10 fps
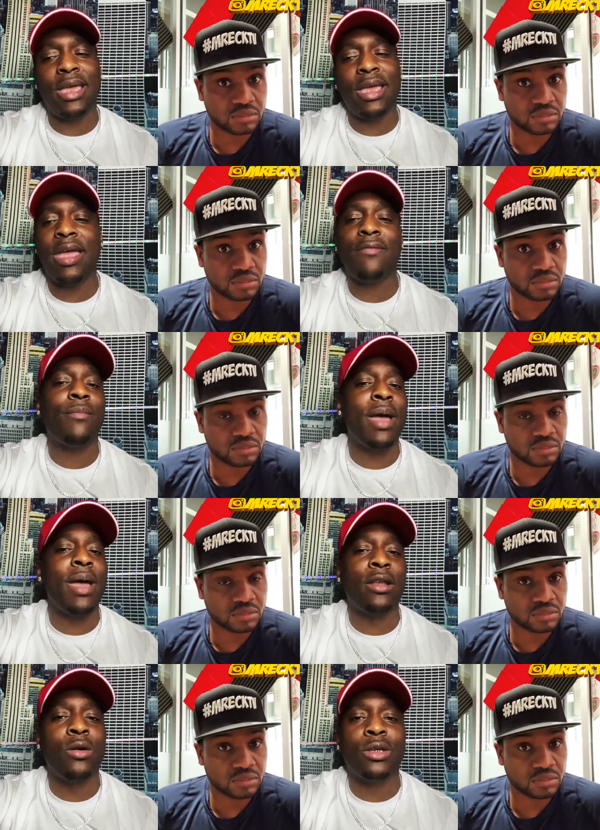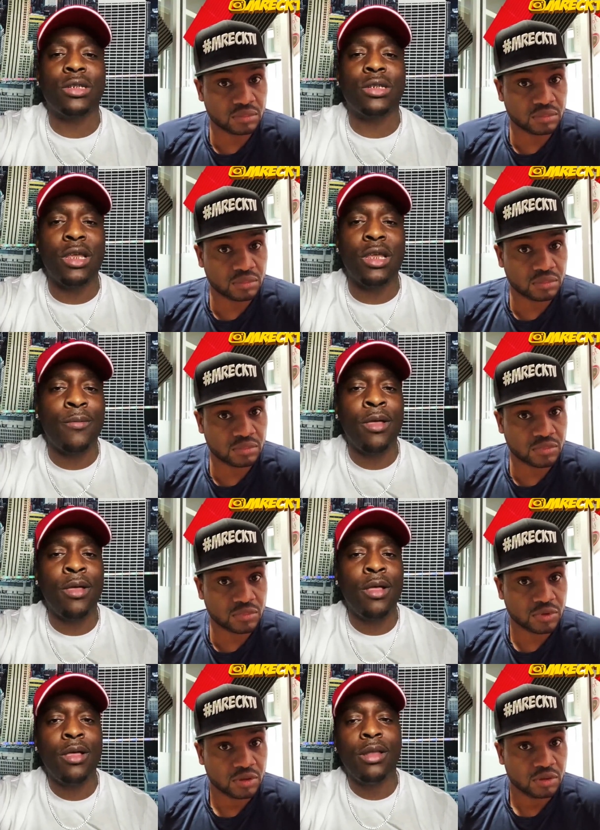Speaker 1: came from Magnolia Slim.
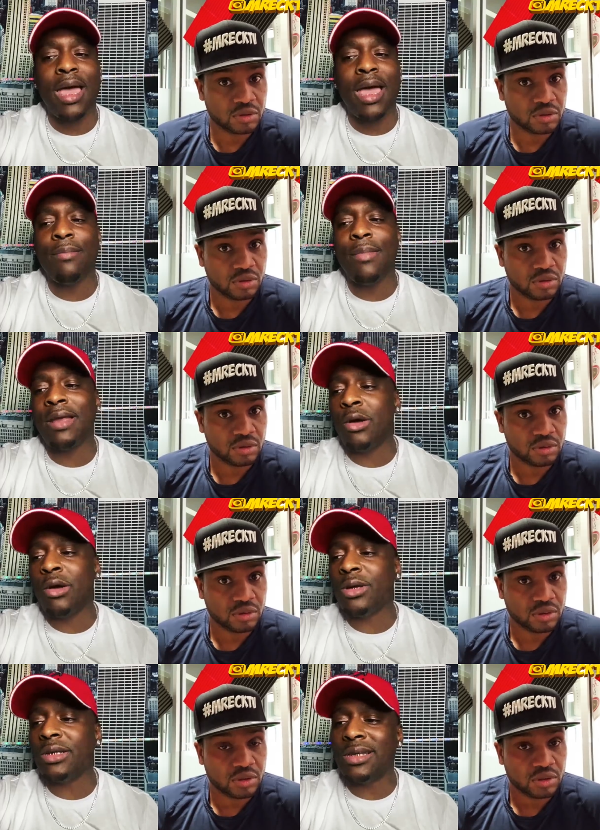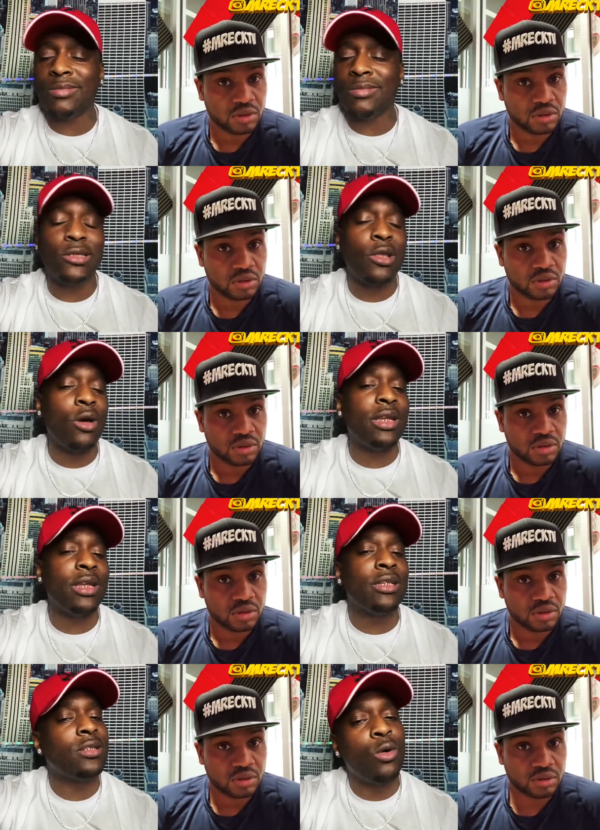Like Magnolia Slim started
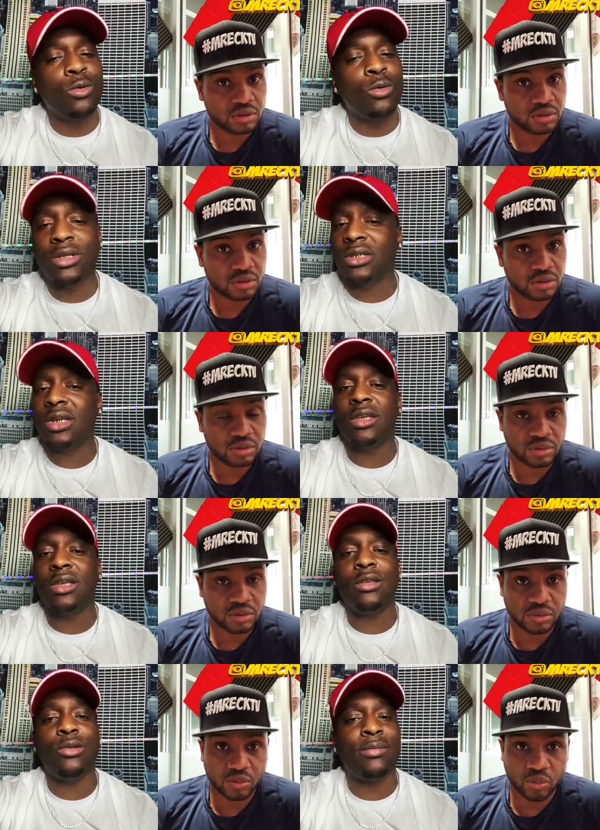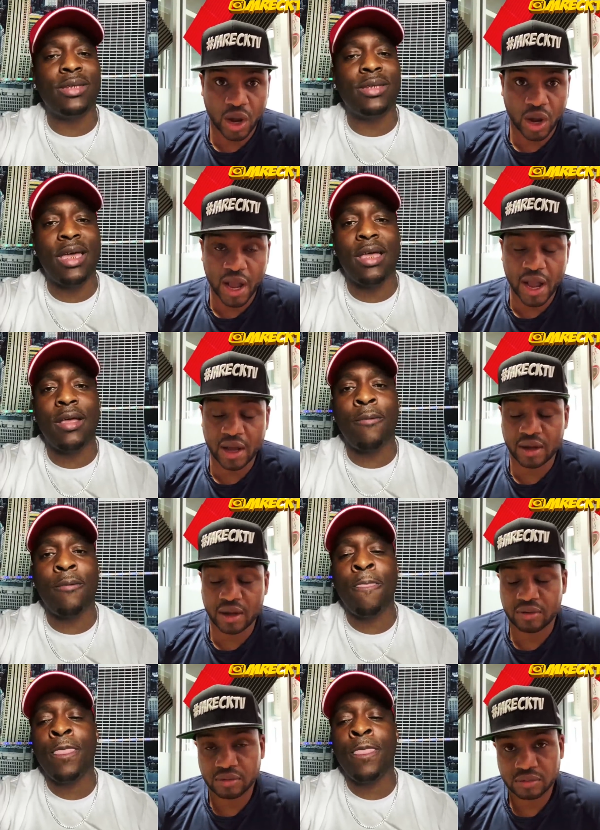that soldier, you know what I'm wow. saying?
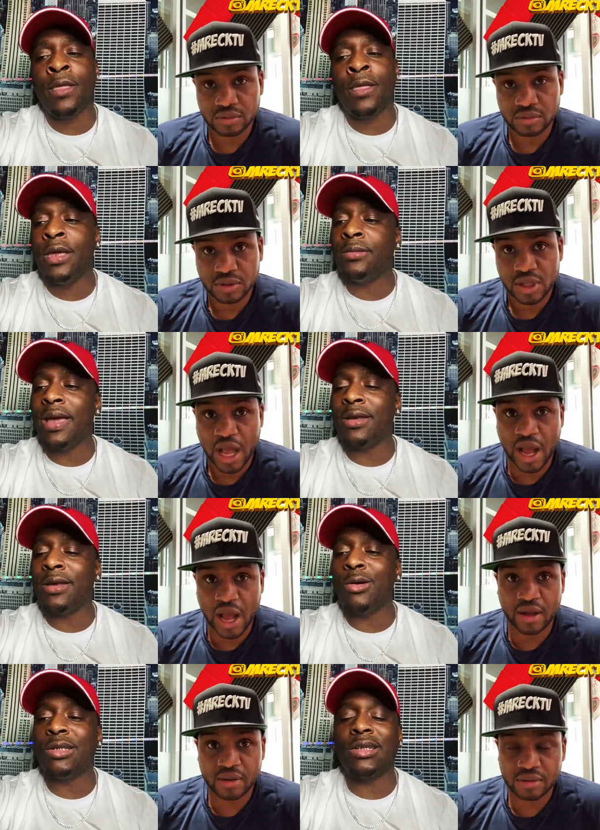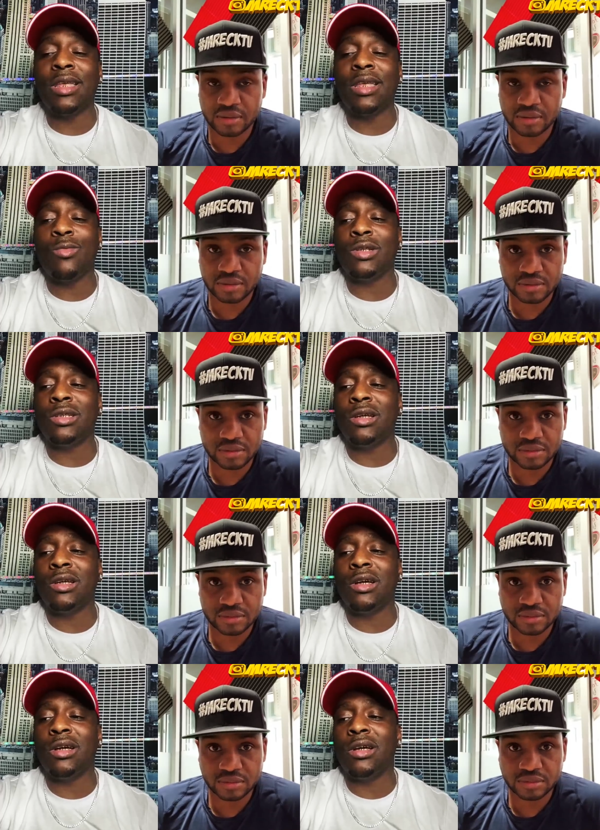He's, Magnolia Slim was a a,
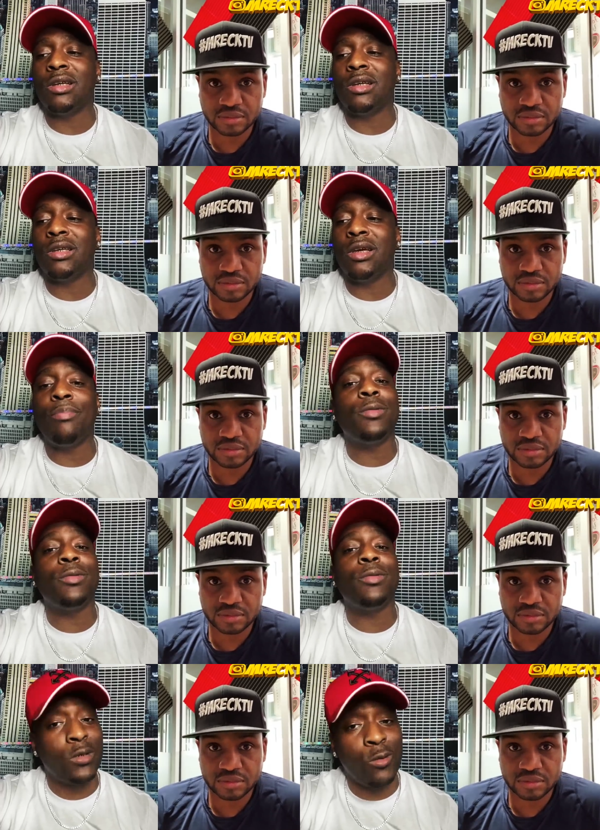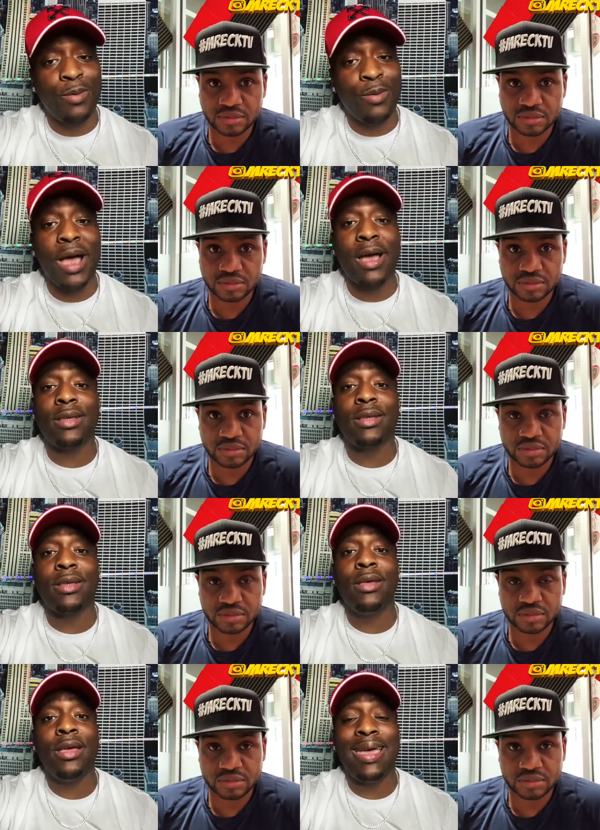a, a, a Tupac.
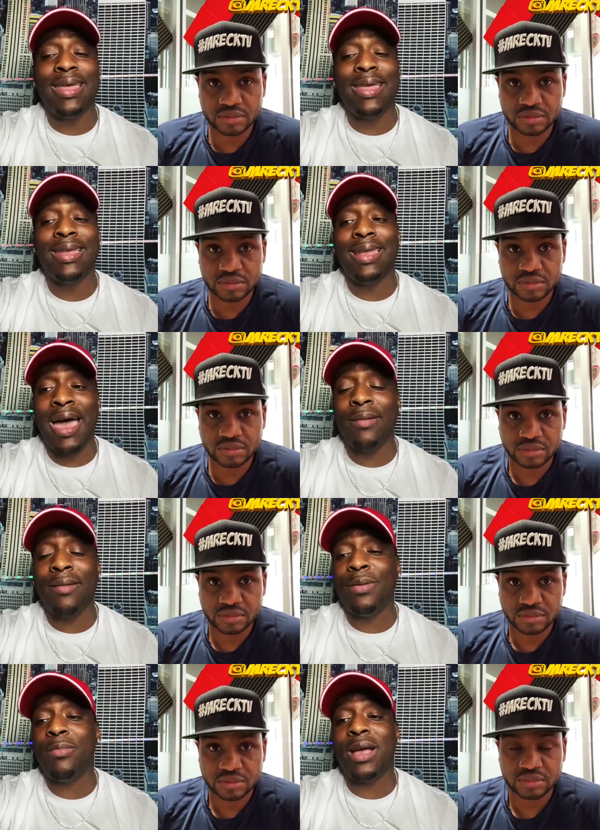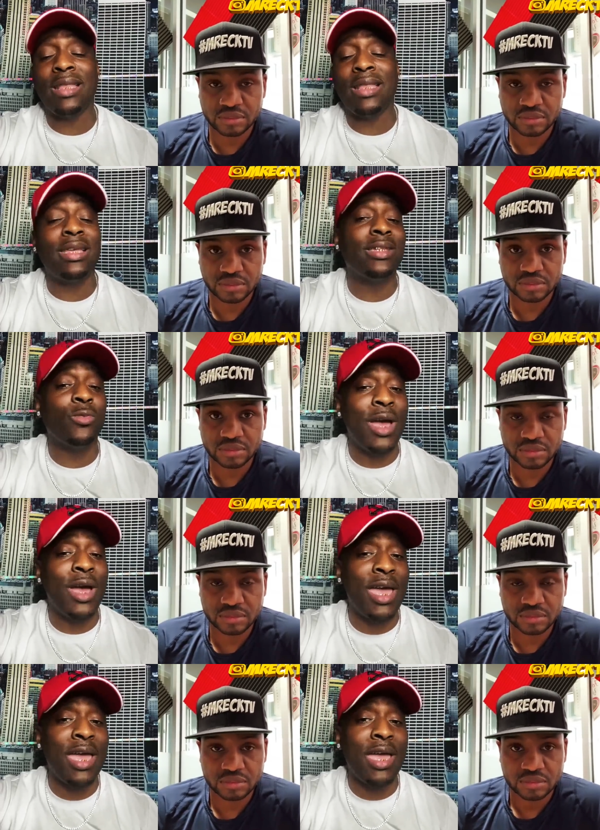And a lot of people got their
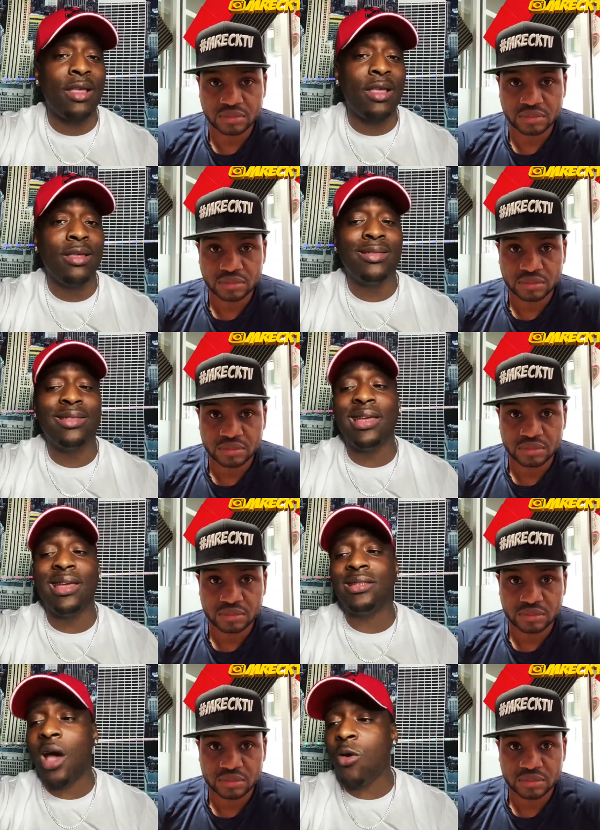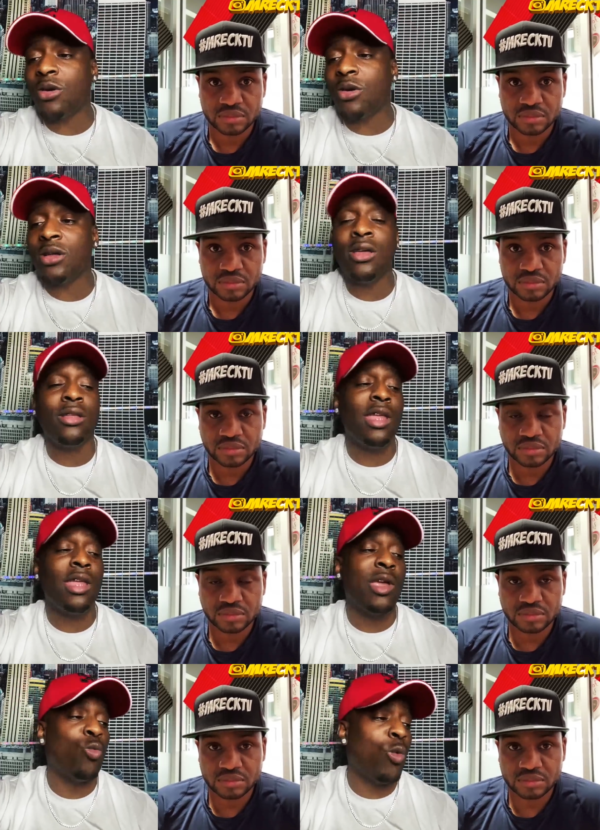swag. They talk,
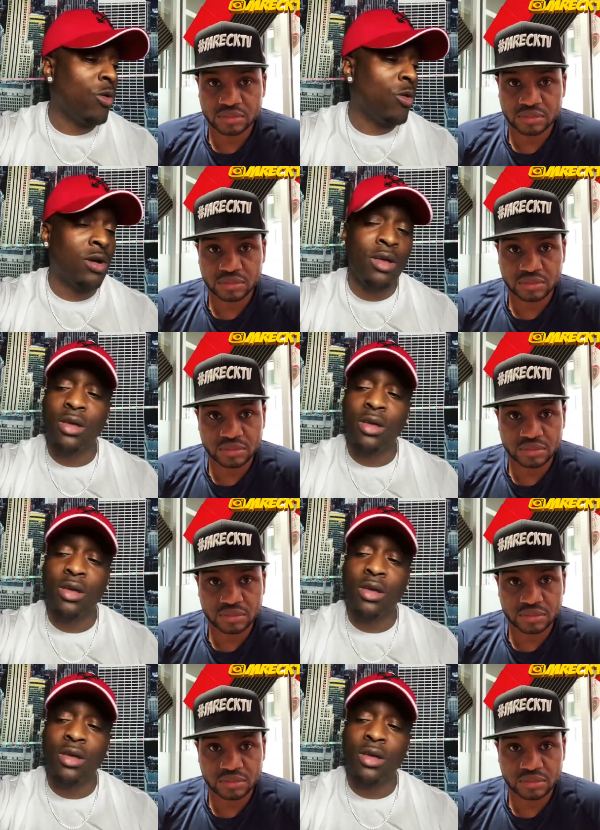they walk,